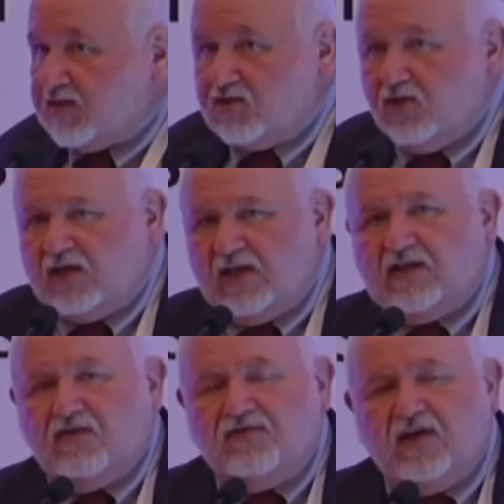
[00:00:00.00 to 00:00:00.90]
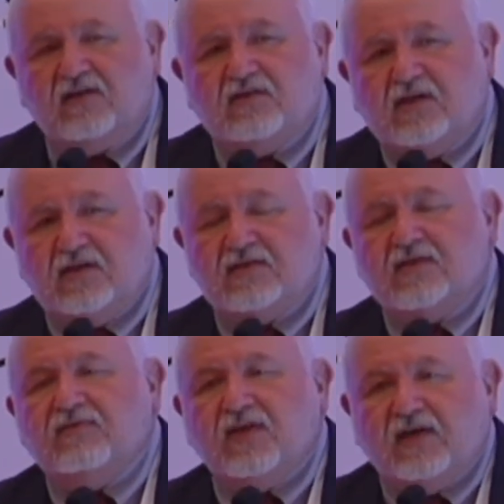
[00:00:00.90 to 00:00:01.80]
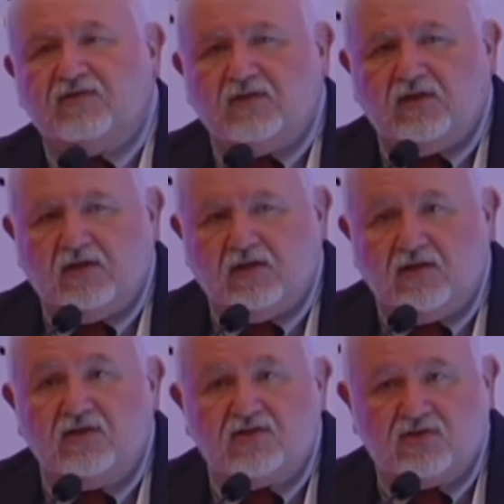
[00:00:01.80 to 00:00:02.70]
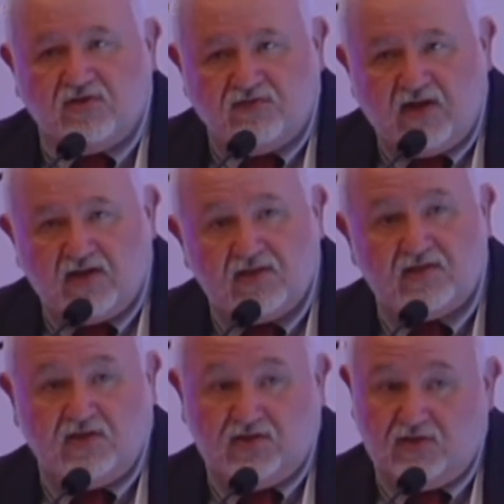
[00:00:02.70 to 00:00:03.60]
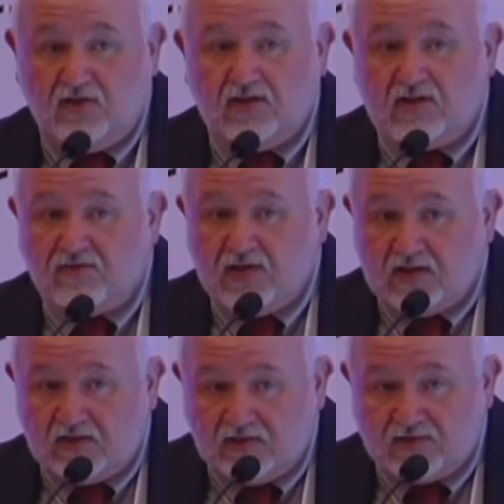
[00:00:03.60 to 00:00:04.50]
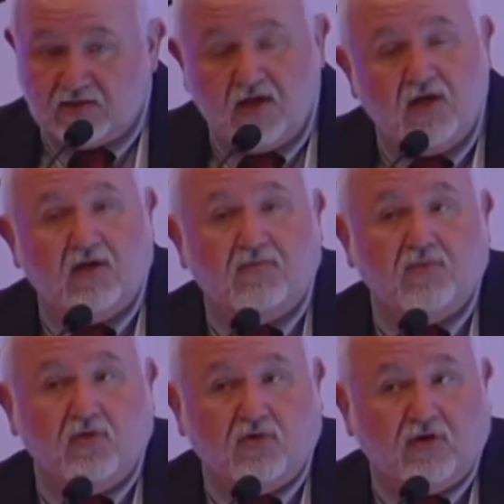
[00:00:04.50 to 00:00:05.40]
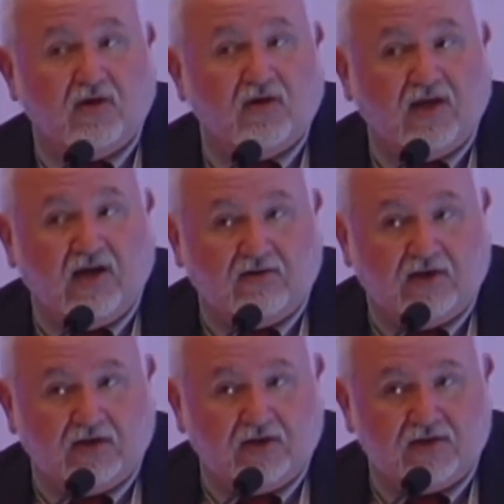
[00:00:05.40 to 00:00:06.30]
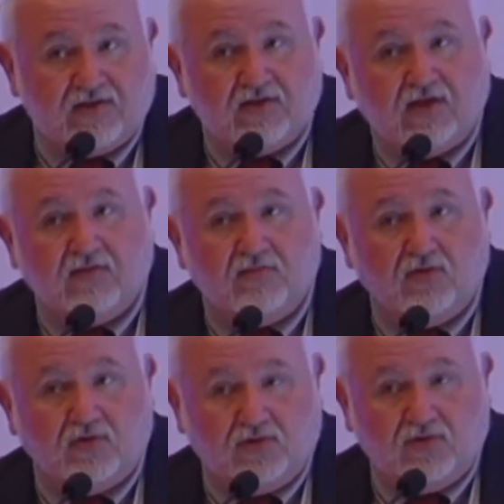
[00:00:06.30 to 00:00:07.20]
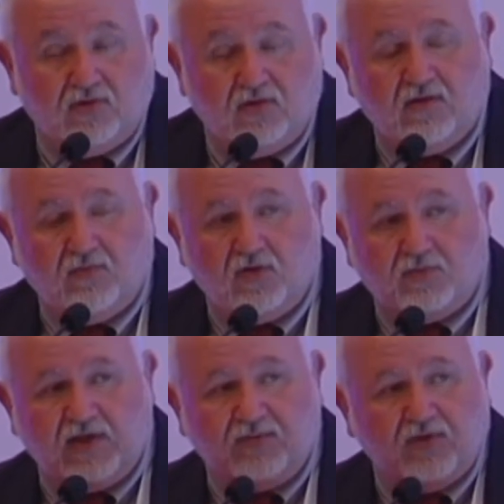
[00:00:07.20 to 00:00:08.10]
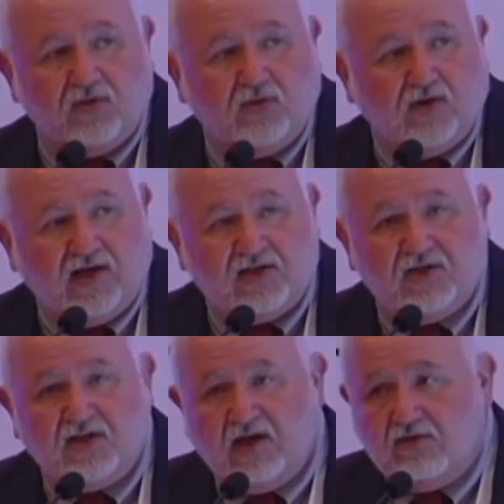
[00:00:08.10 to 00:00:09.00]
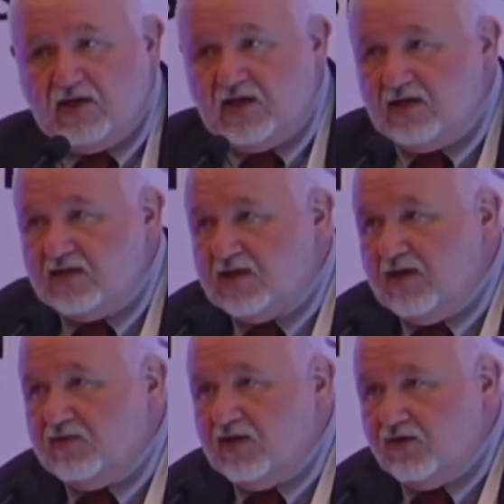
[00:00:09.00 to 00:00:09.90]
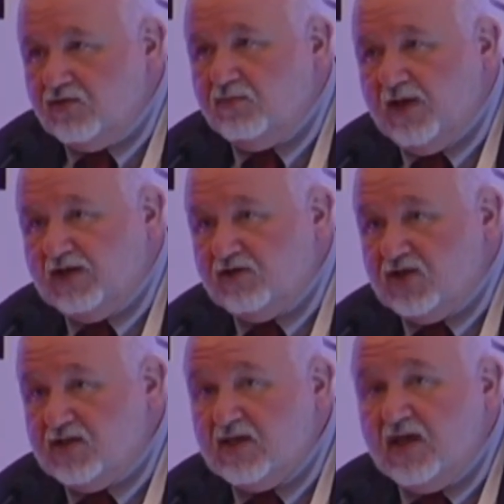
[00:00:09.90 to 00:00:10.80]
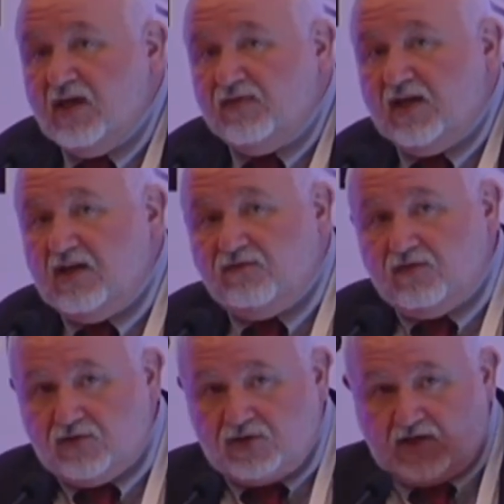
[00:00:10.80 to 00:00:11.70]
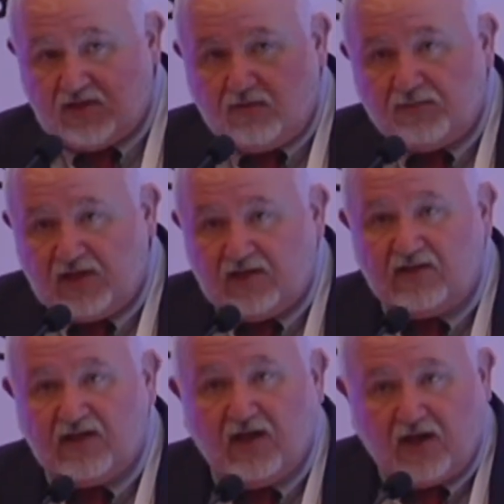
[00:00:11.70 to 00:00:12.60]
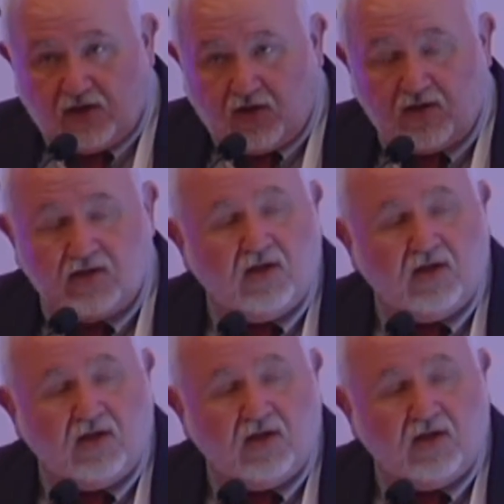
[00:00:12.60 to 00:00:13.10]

certainly the fact is that surveillance certainly reveals more carriers and more people who are actually carrying these MDRO pathogens than if we would just completely rely on